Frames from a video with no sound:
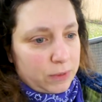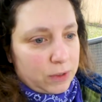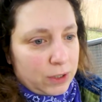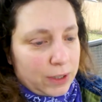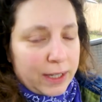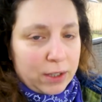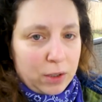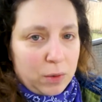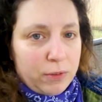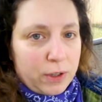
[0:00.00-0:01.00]
to let
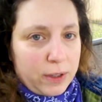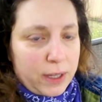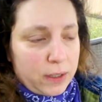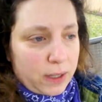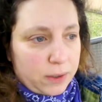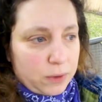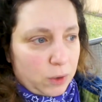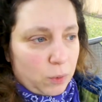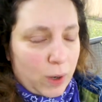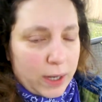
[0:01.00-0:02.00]
go of all that. I don't
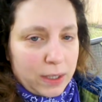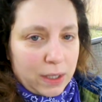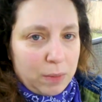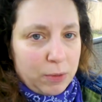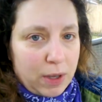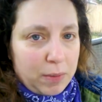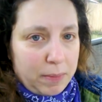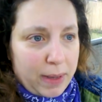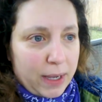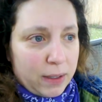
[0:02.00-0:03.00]
know why it keeps
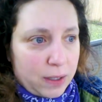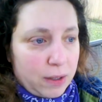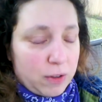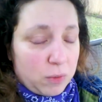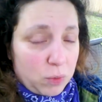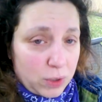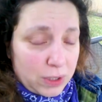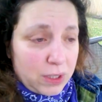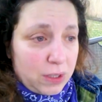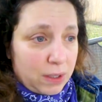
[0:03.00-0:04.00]
coming back. I guess
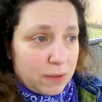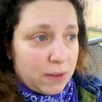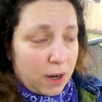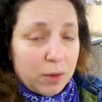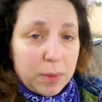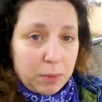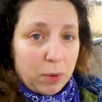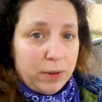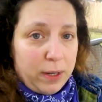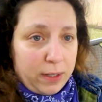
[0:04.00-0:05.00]
it scared me
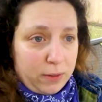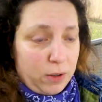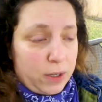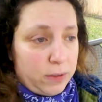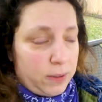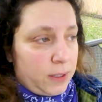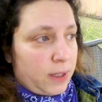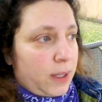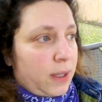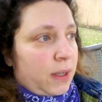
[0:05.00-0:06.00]
more than I thought.
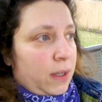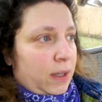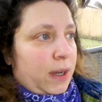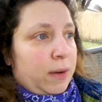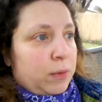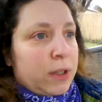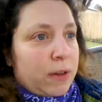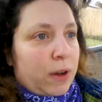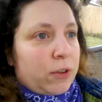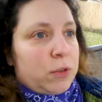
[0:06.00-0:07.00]
I really
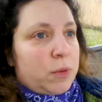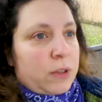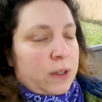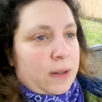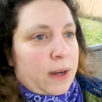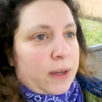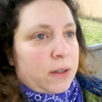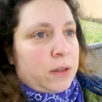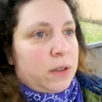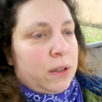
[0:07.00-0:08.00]
thought she was going to
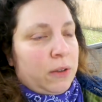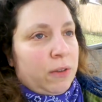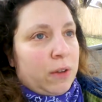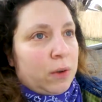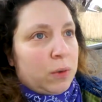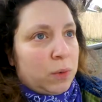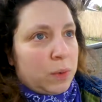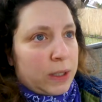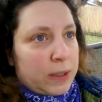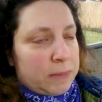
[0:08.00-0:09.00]
die.
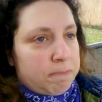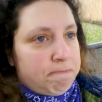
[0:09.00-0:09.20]
So